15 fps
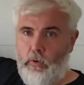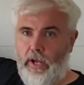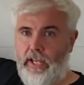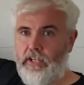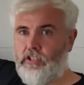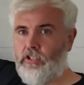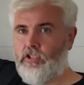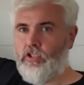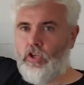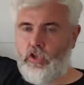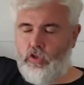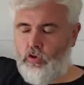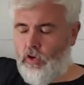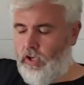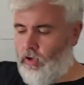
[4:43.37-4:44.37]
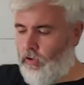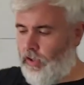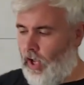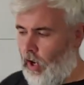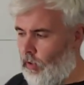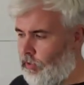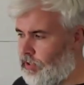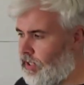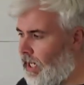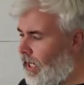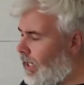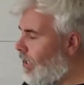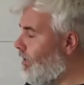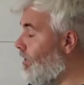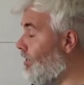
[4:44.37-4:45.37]
equations, three unknowns,
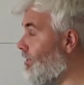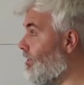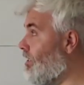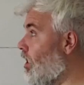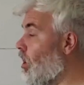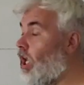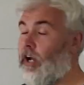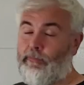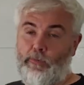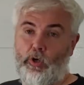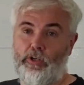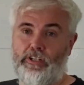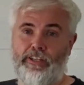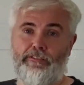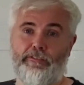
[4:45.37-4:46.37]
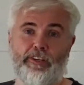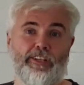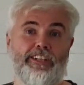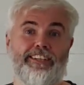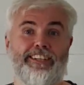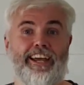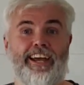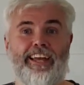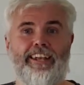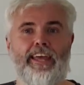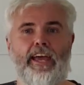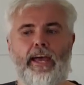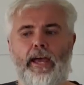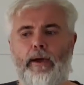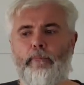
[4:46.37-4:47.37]
this is a lot more difficult than
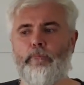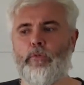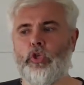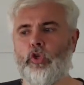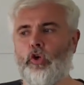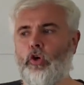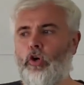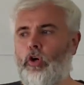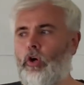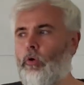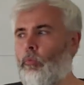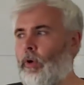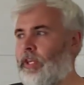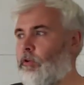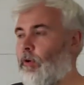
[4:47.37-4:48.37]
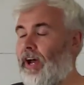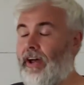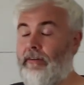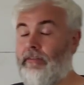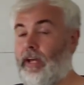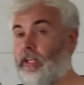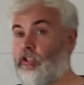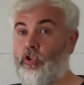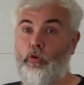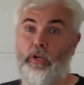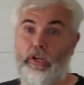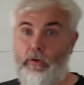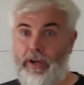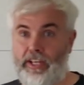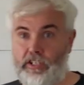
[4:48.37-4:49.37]
um, your when you have uh, two
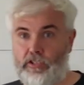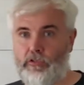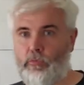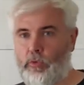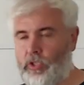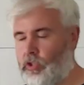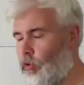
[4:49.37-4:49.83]
equations with